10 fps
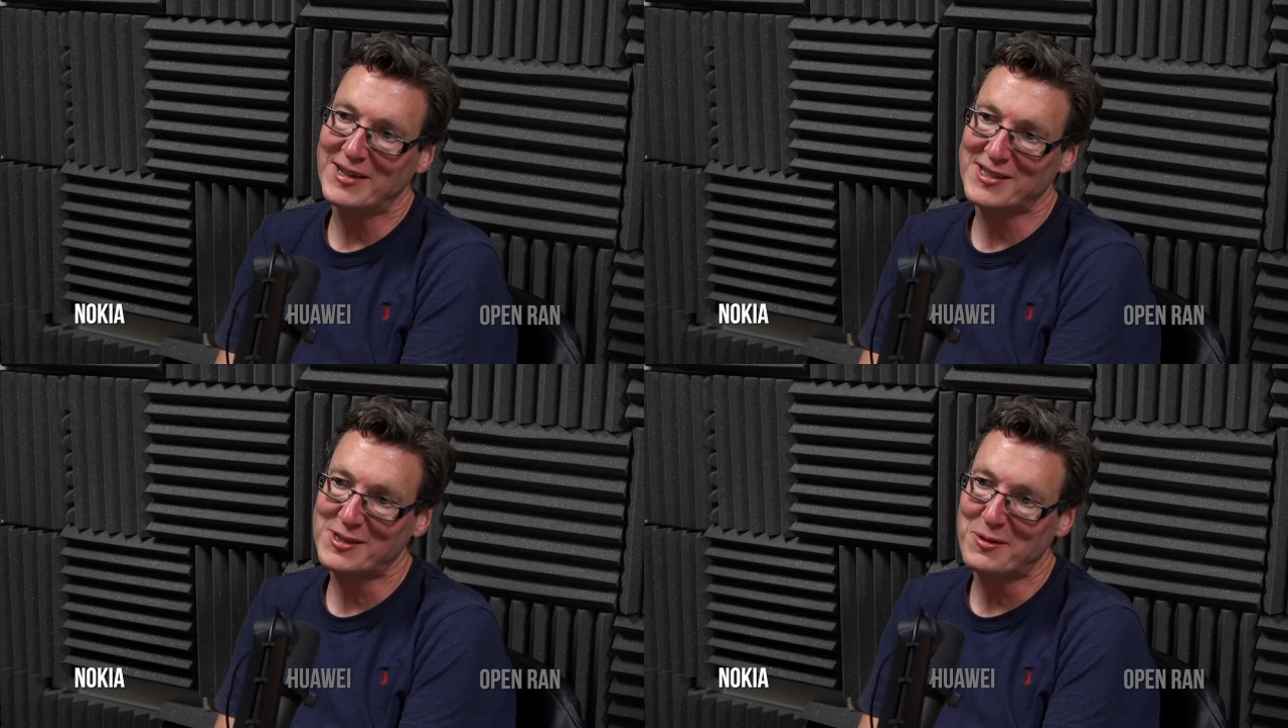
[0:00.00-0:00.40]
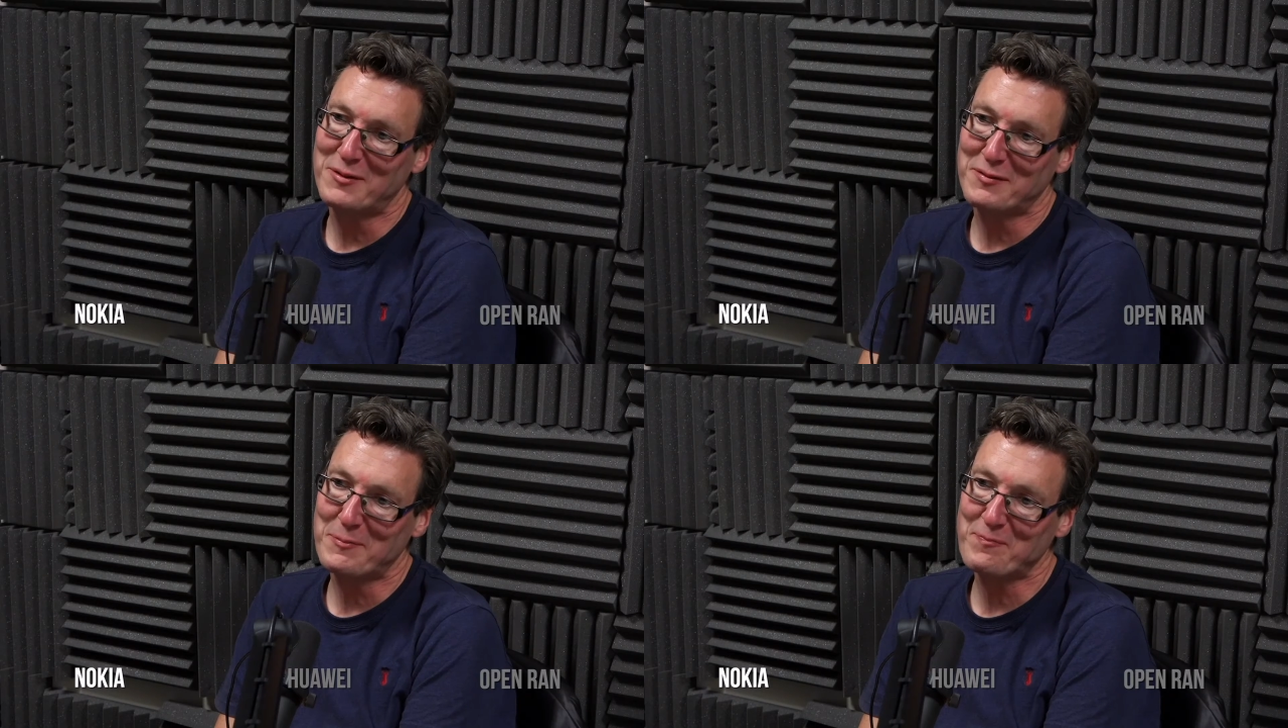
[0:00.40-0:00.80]
it's a
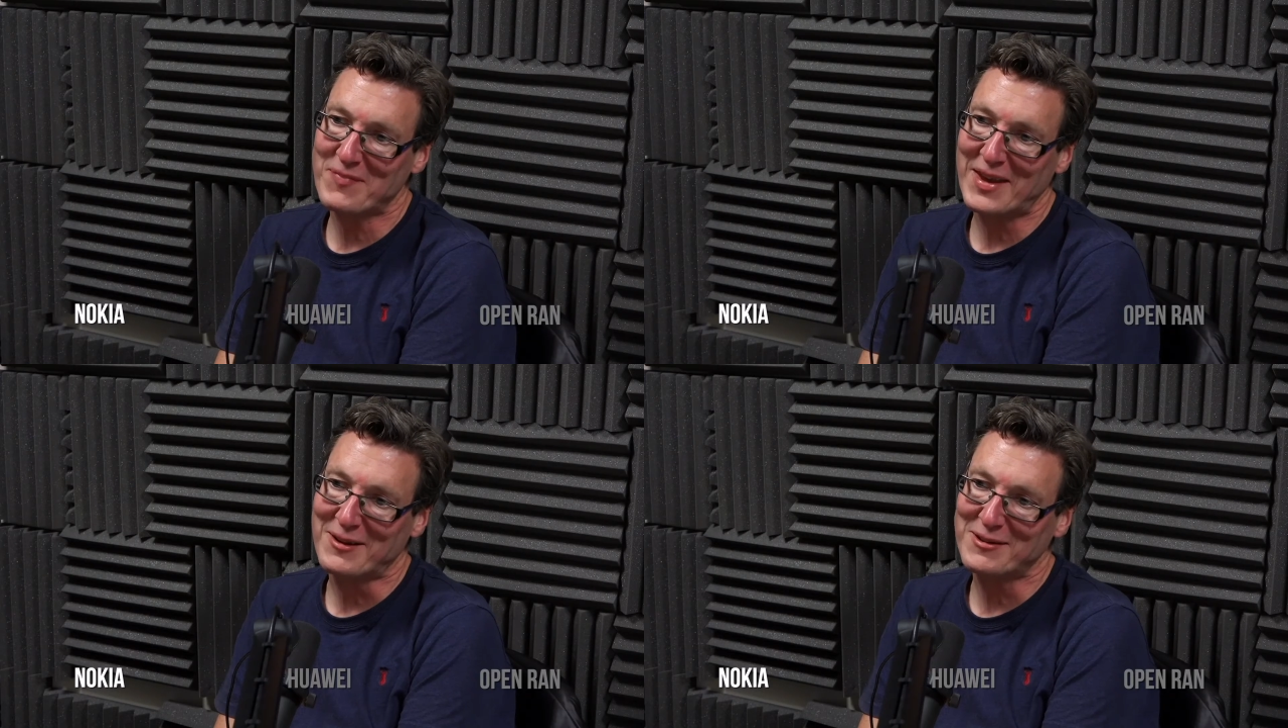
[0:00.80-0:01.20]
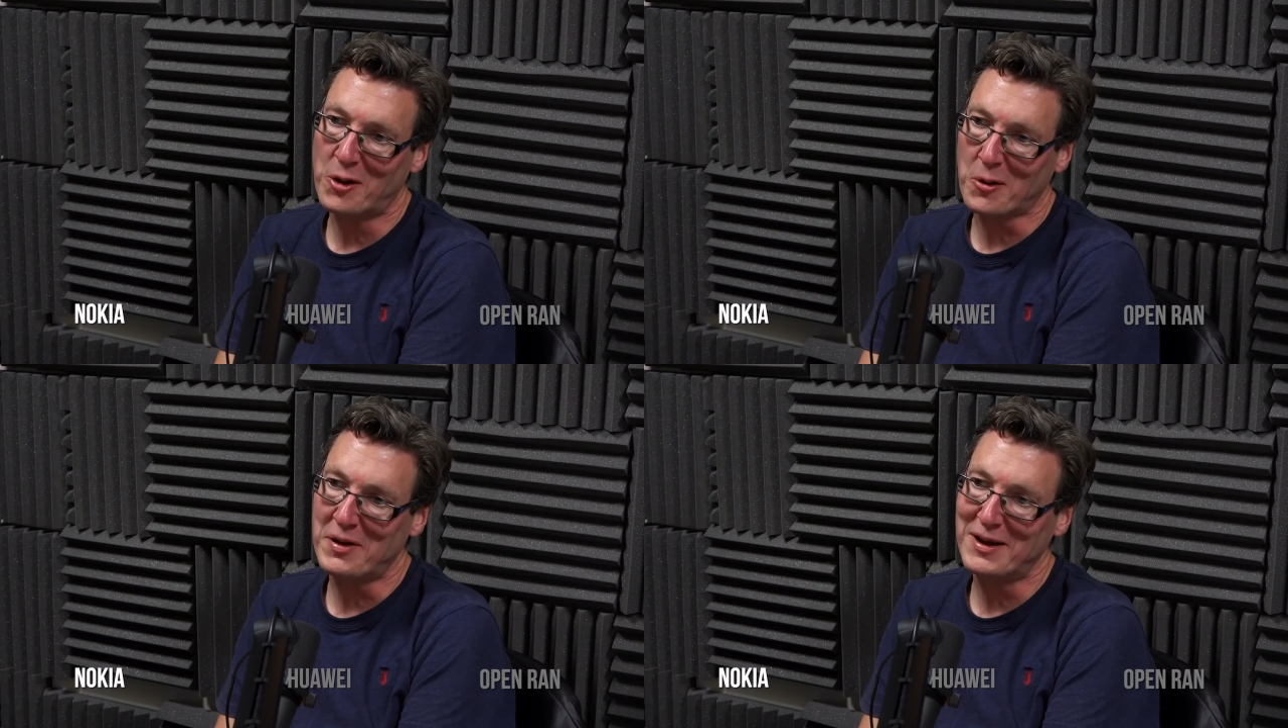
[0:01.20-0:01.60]
sort of, you know,
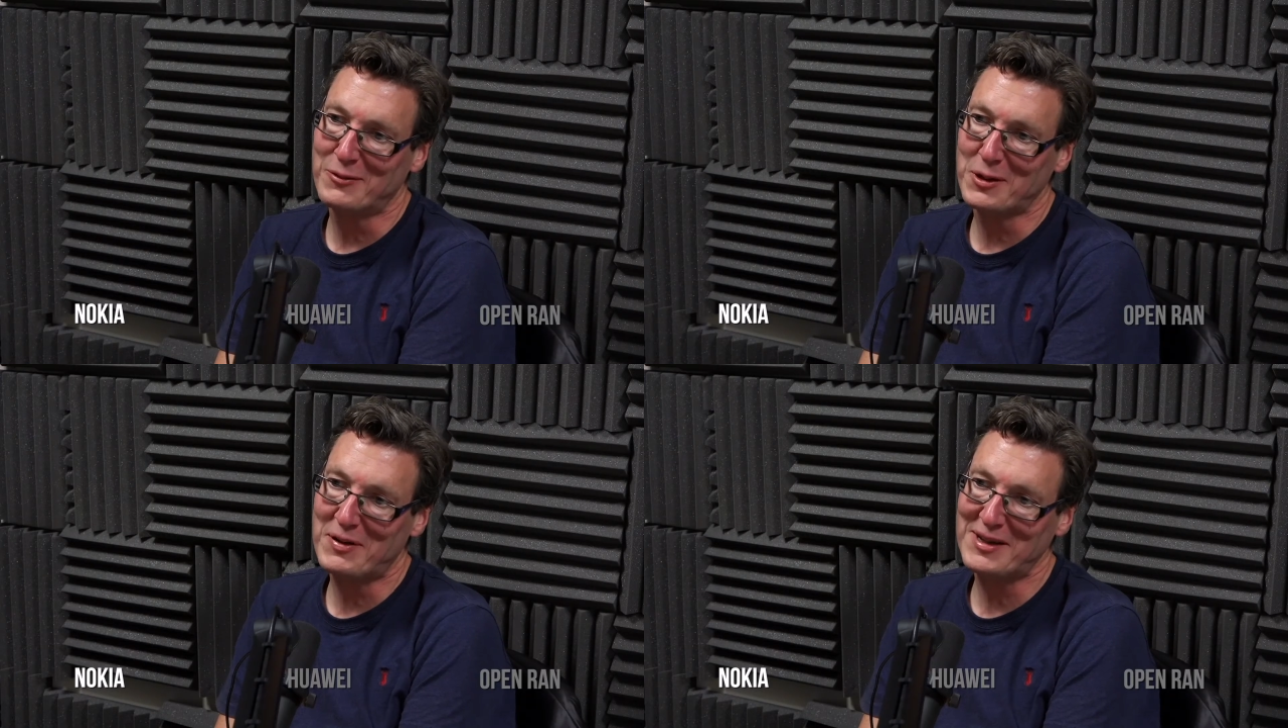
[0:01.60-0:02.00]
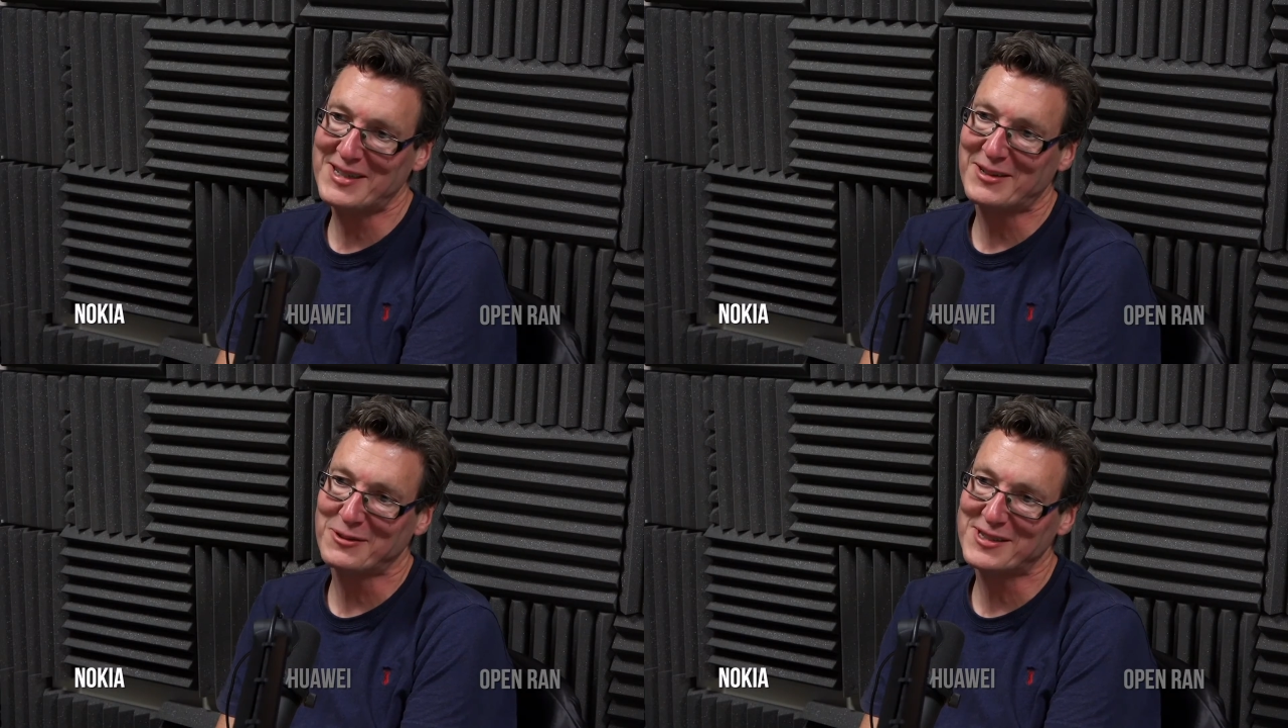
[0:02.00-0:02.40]
cockpit of all the political stuff.